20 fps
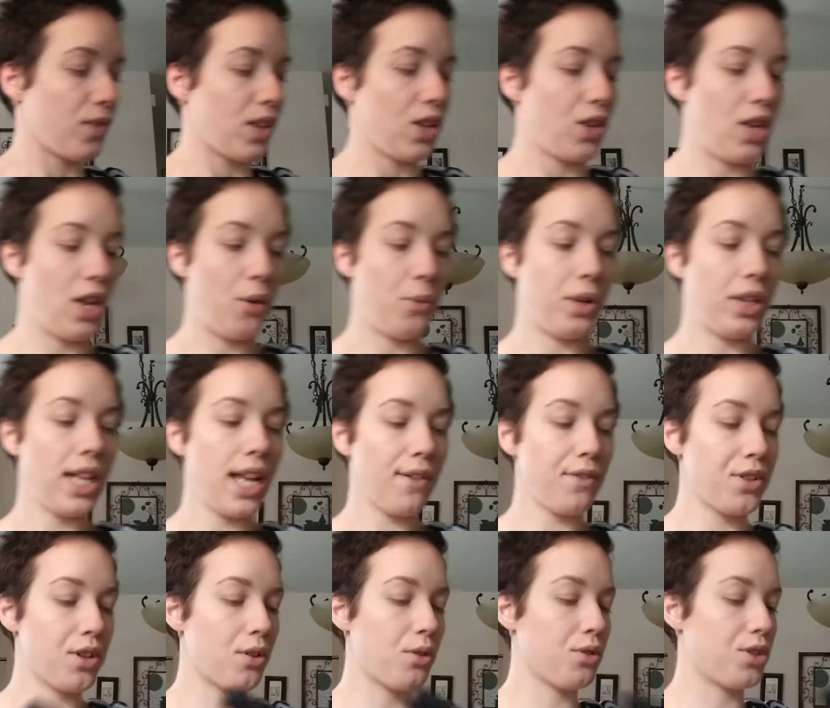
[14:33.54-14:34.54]
you really have
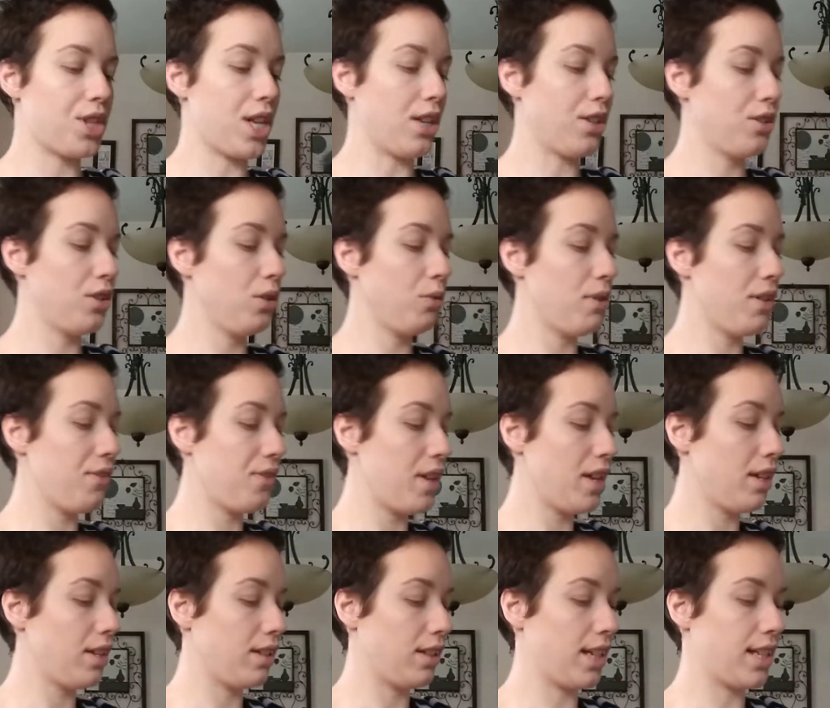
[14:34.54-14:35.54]
to go gentle with
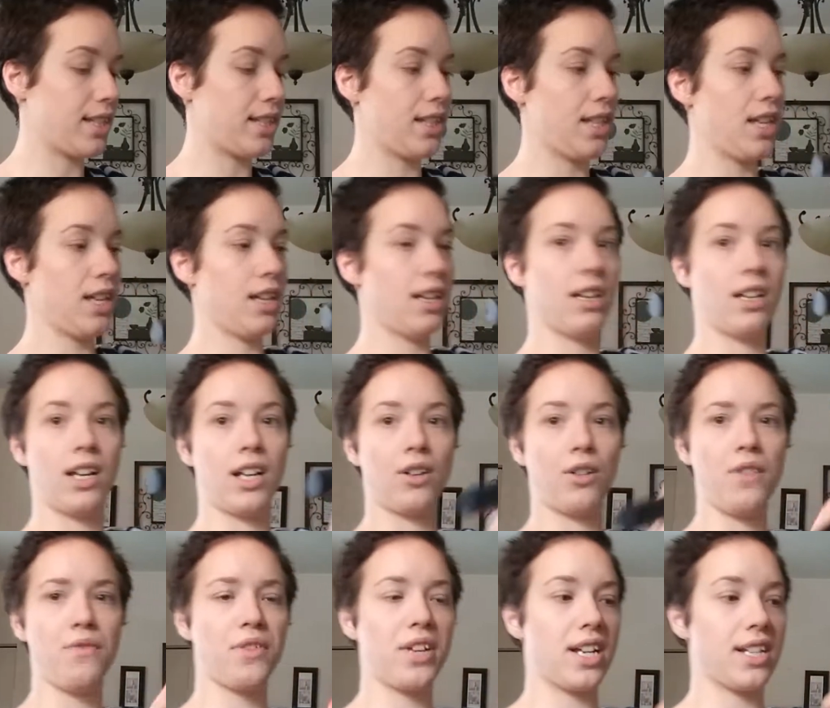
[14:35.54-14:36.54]
it. Like, see, I don't
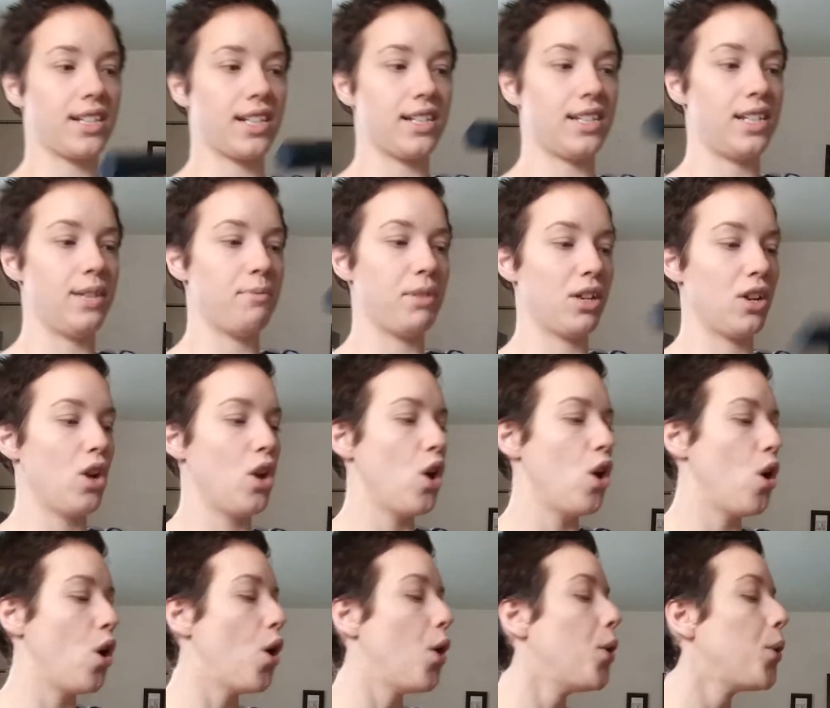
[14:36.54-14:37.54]
know if you guys can see, but
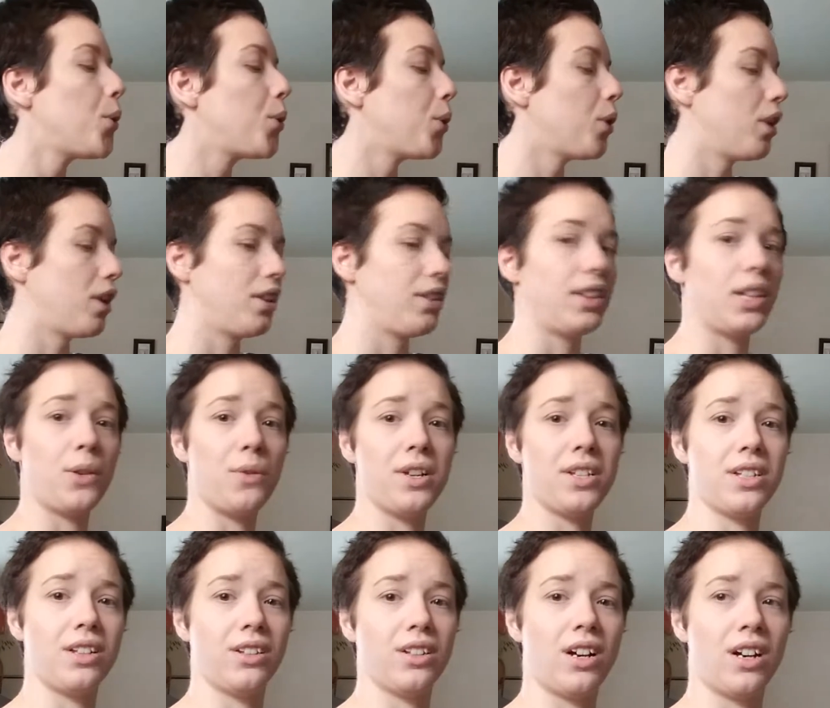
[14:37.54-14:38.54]
there
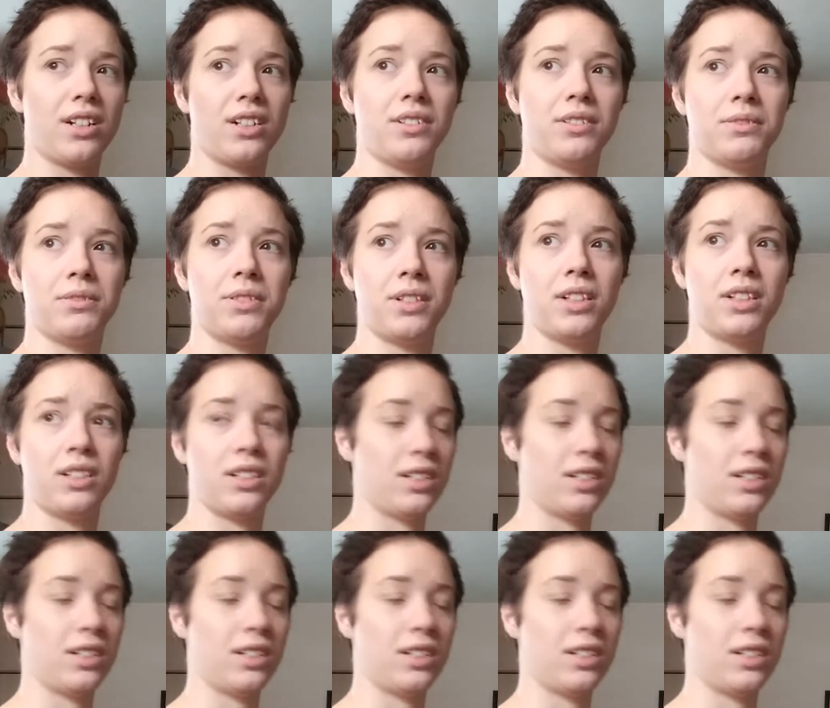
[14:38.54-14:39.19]
is a lot of,